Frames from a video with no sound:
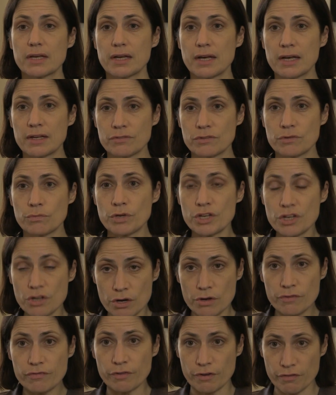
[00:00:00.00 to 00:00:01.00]
And we
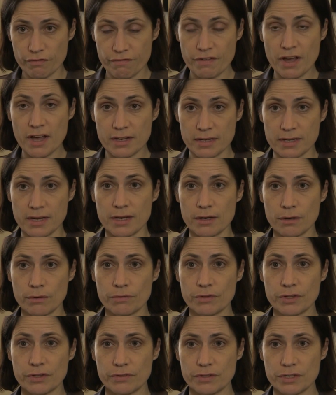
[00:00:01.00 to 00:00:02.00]
know for a fact now
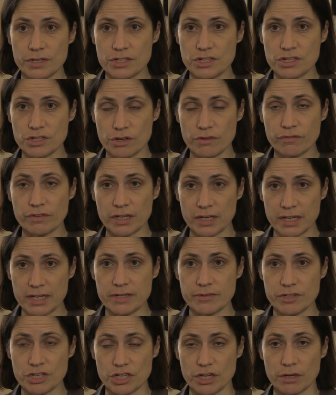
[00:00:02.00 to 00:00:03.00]
that the Soviet
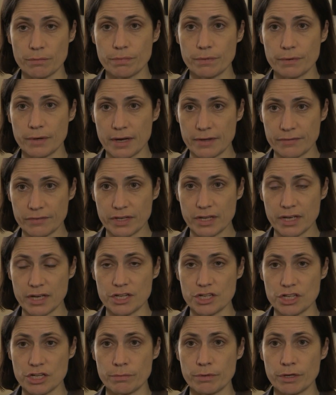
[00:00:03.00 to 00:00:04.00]
leadership and the
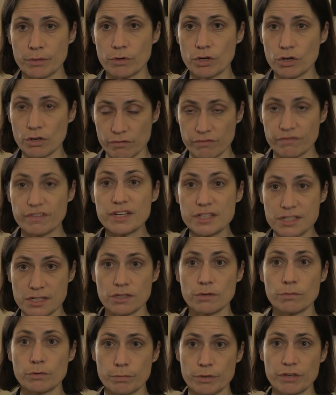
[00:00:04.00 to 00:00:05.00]
KGB were convinced that
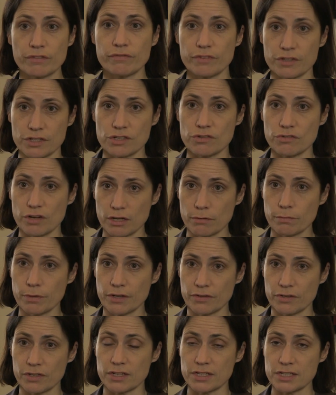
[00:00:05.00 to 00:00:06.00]
there would be a first strike
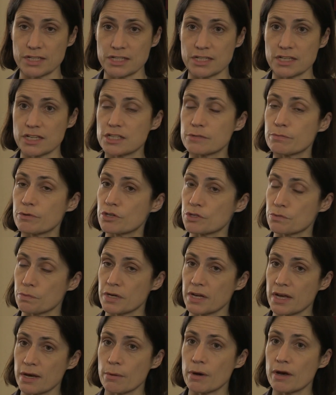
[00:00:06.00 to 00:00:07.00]
by the United States, because we
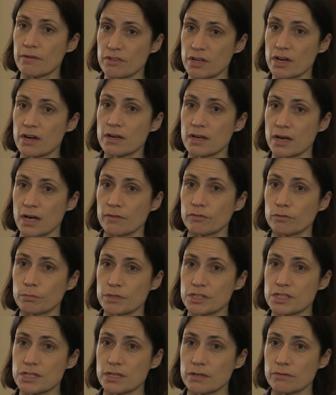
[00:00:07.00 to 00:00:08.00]
now have the archival
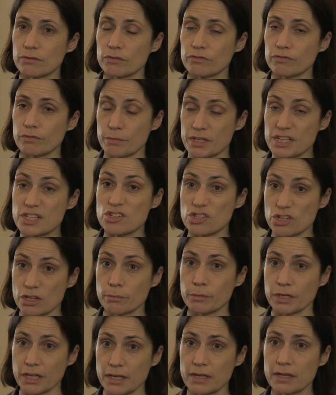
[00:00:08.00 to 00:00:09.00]
material from East
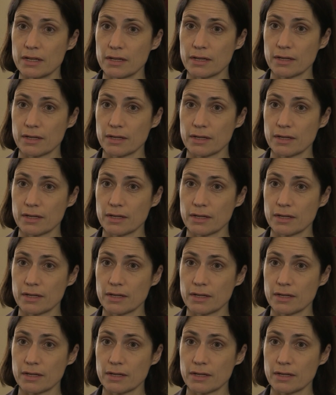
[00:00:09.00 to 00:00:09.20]
Germany